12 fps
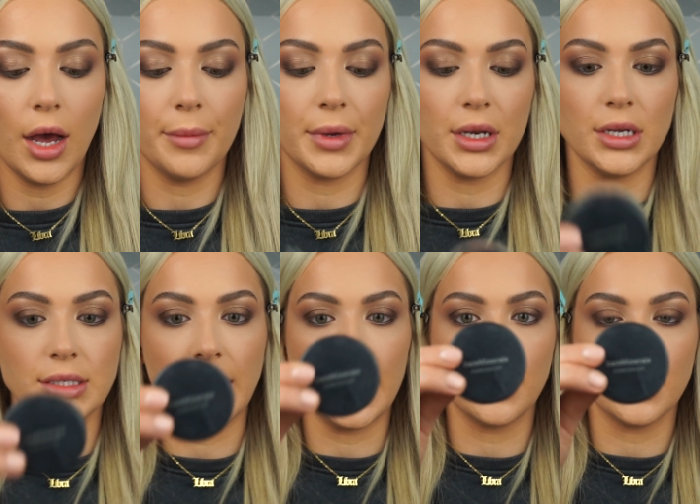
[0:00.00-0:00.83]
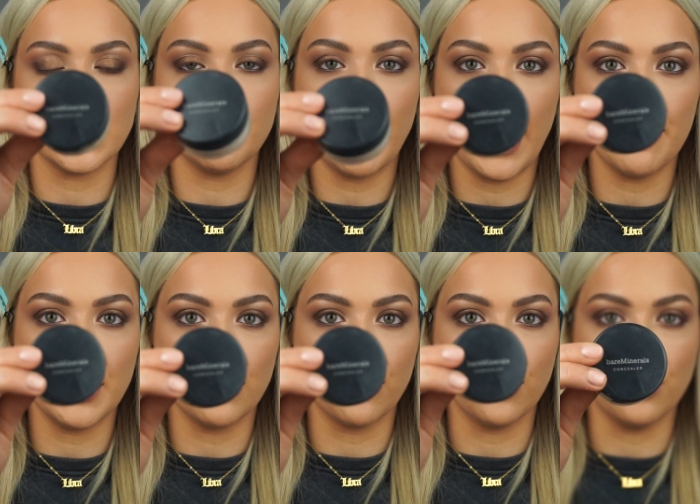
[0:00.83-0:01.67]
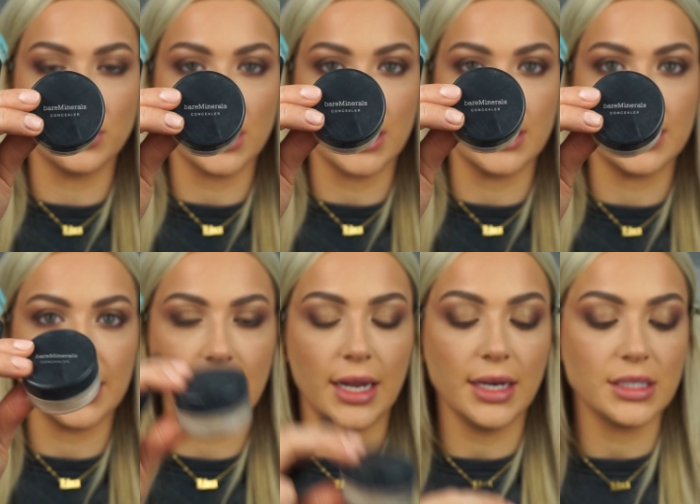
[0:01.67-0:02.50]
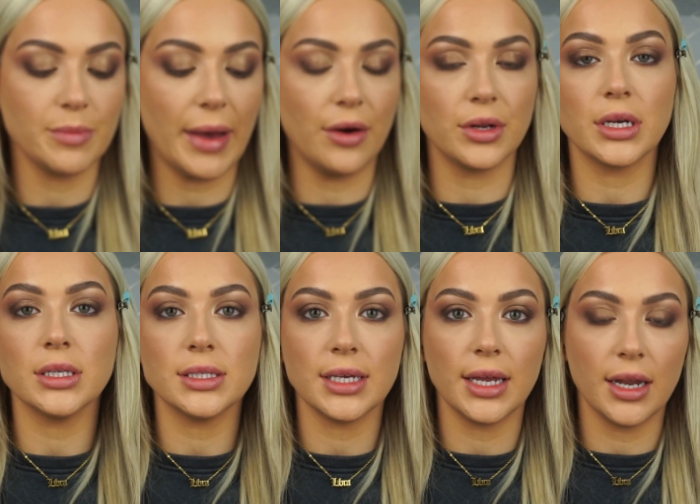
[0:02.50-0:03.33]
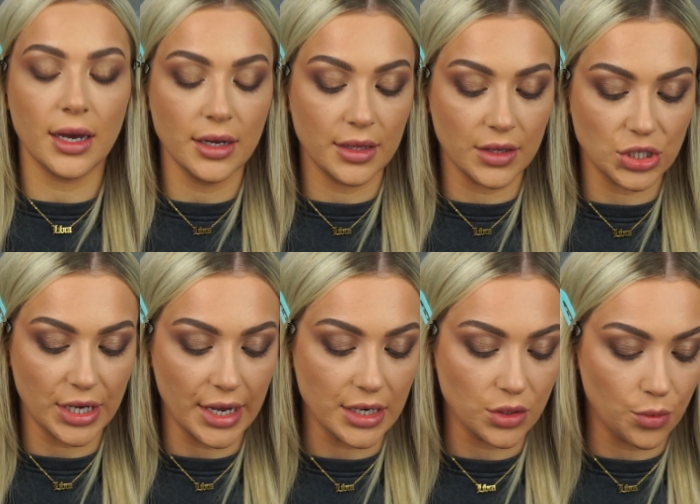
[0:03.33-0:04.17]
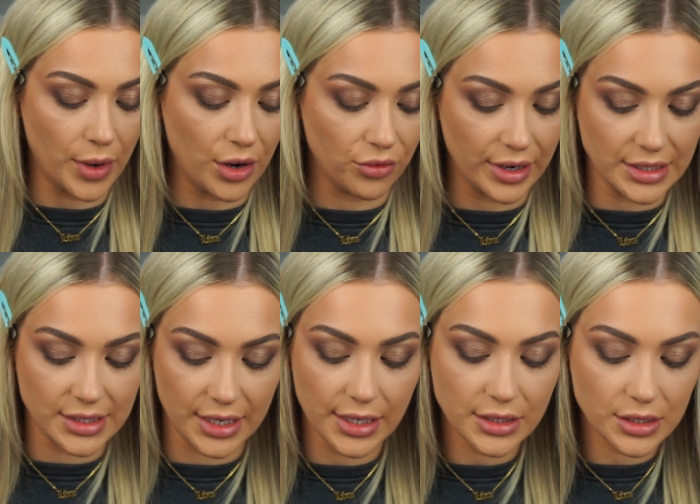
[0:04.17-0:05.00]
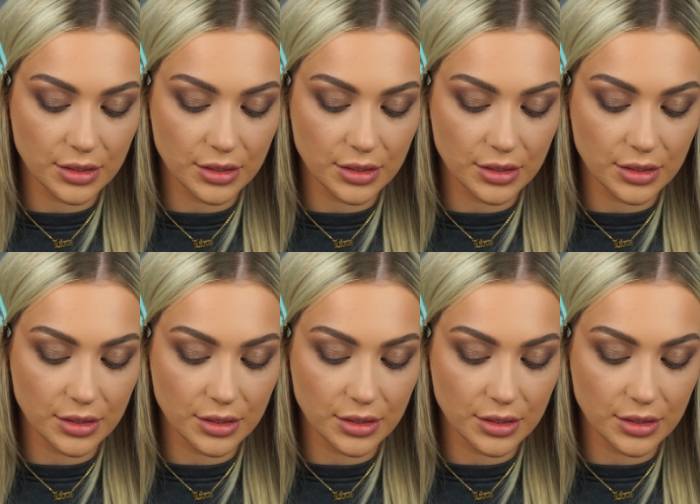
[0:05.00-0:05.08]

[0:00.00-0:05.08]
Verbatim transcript: I'm going to take this Bare Minerals concealer, it's a powder concealer in the shade Well Rested.